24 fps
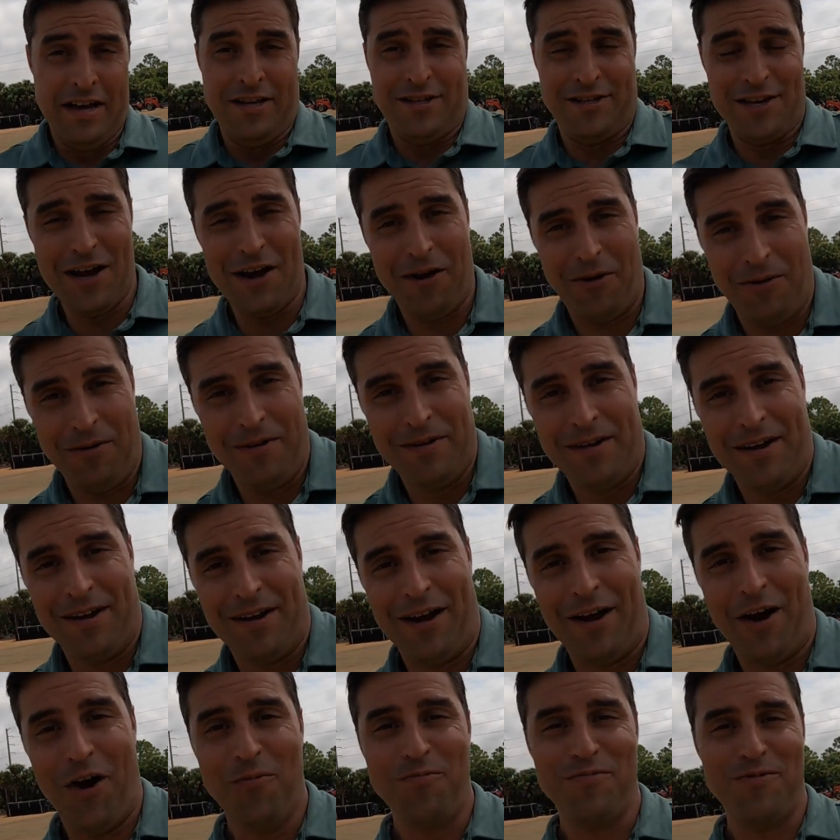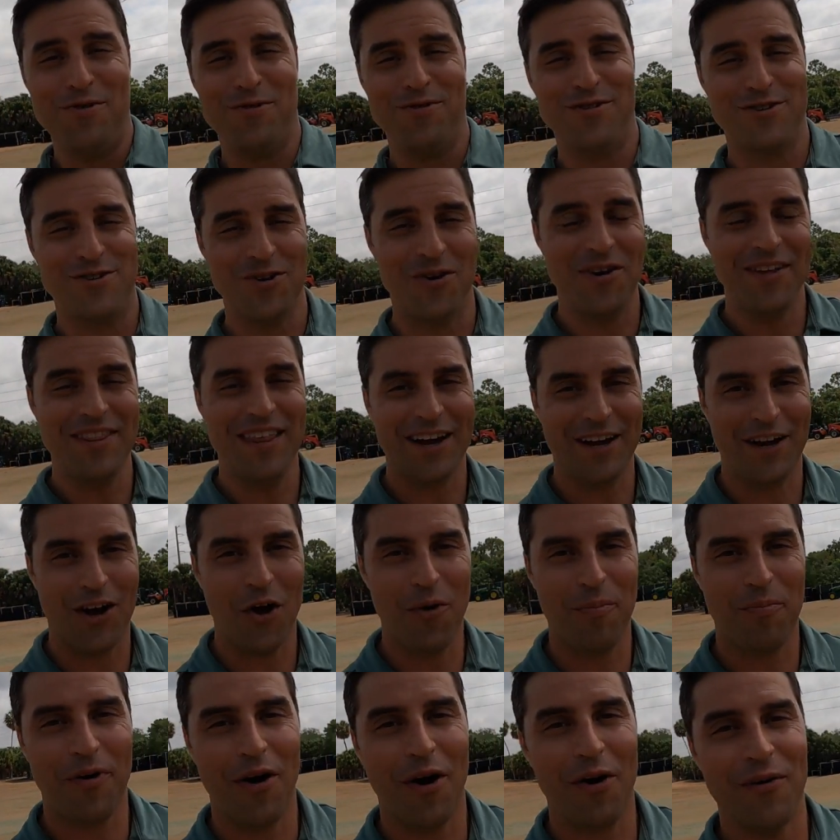So I hope you enjoyed that
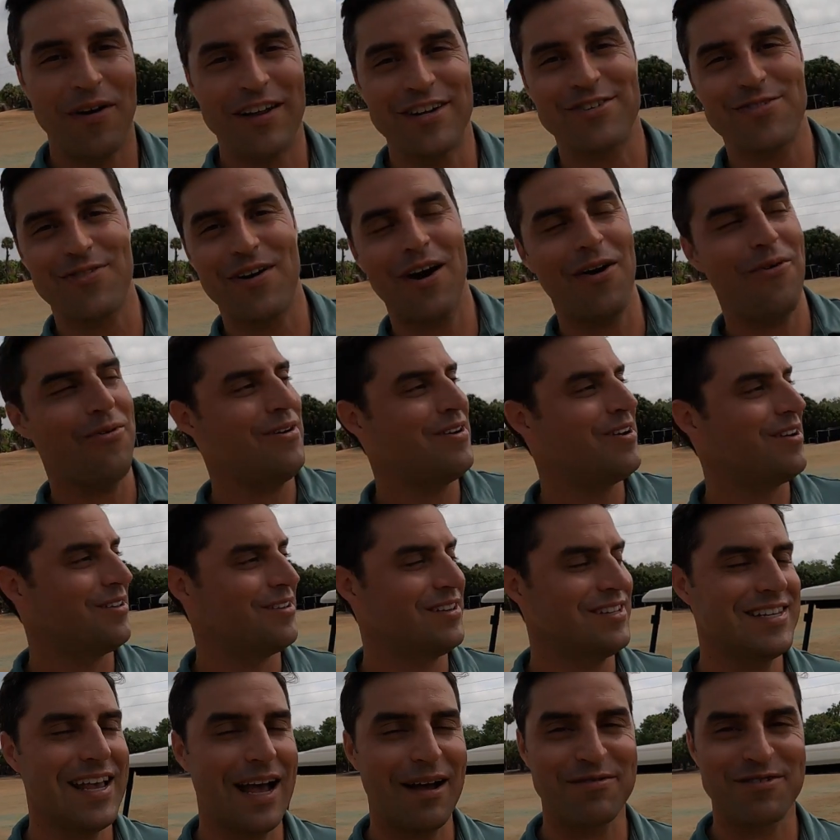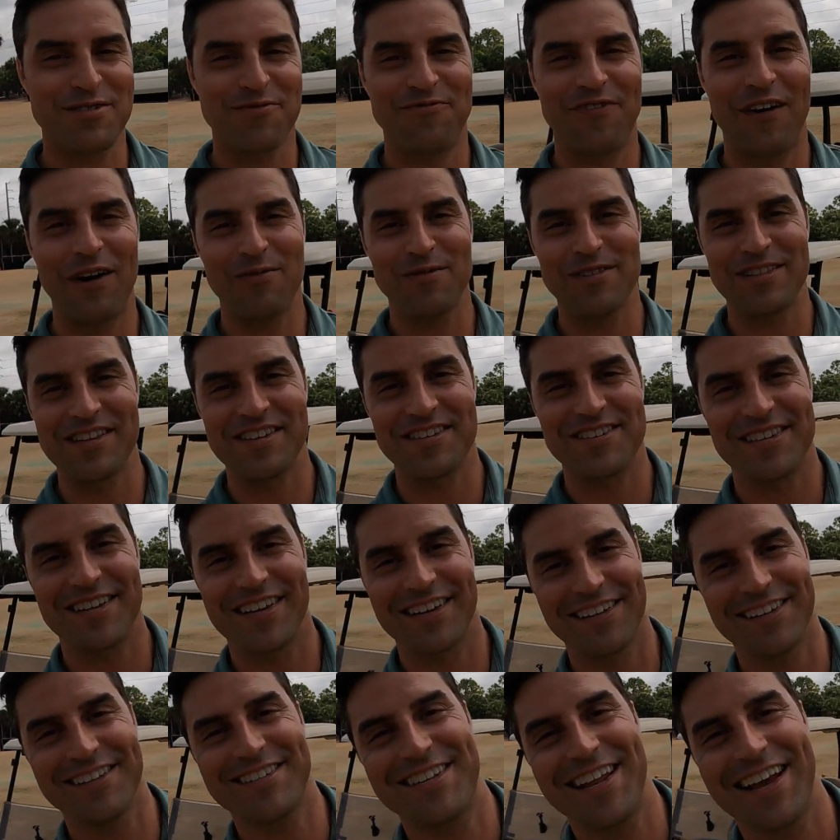GoPro intro. Let's have some fun with this
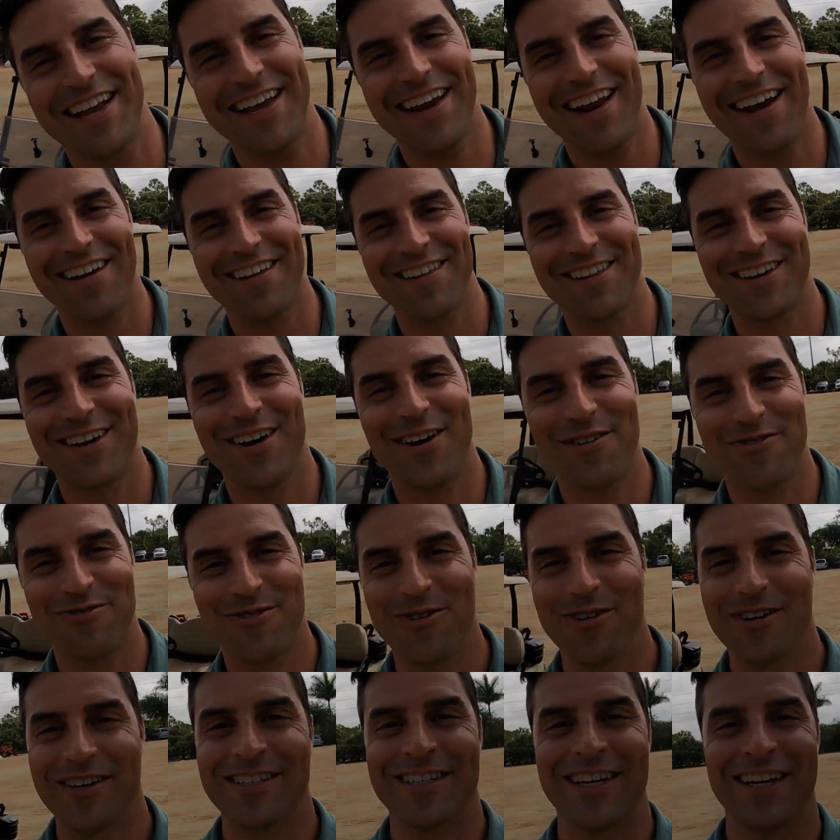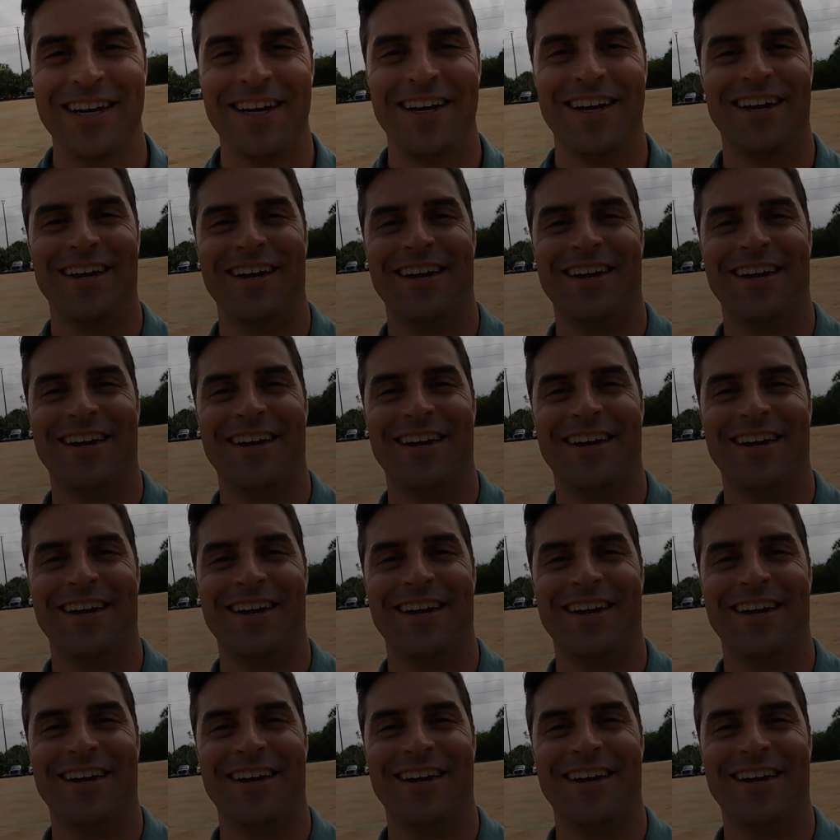thing. Let's take it out on the golf course.